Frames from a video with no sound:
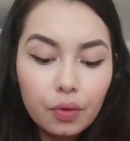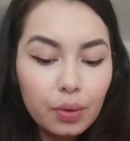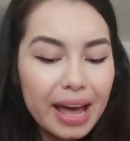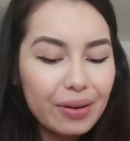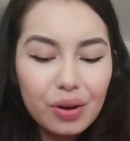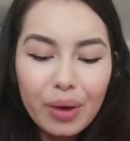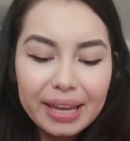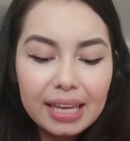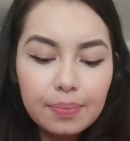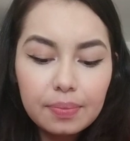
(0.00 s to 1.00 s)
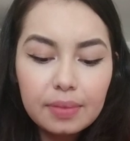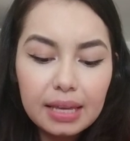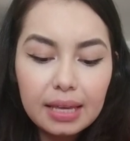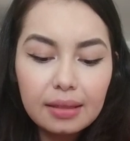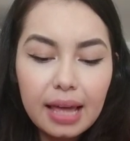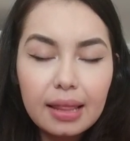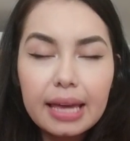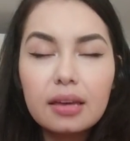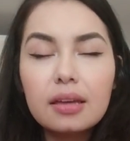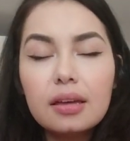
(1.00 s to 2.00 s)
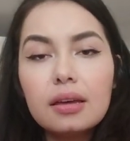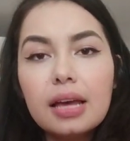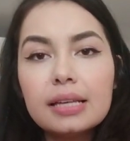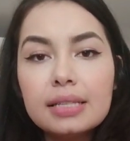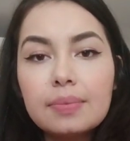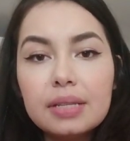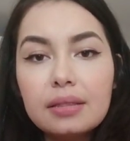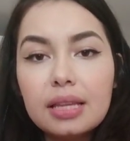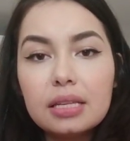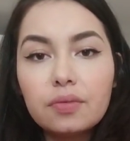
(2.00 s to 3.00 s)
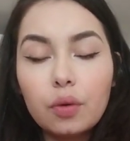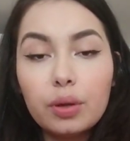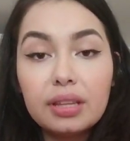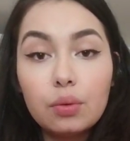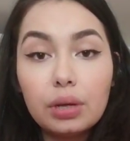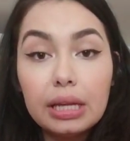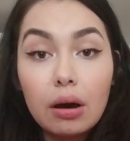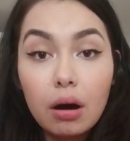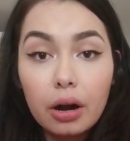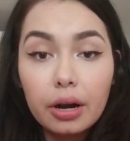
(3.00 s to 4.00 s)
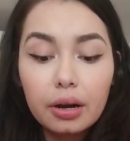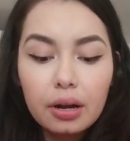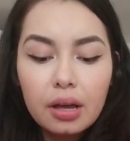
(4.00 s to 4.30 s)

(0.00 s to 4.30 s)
I don't know why I keep thinking that, like accepting things for what they really are,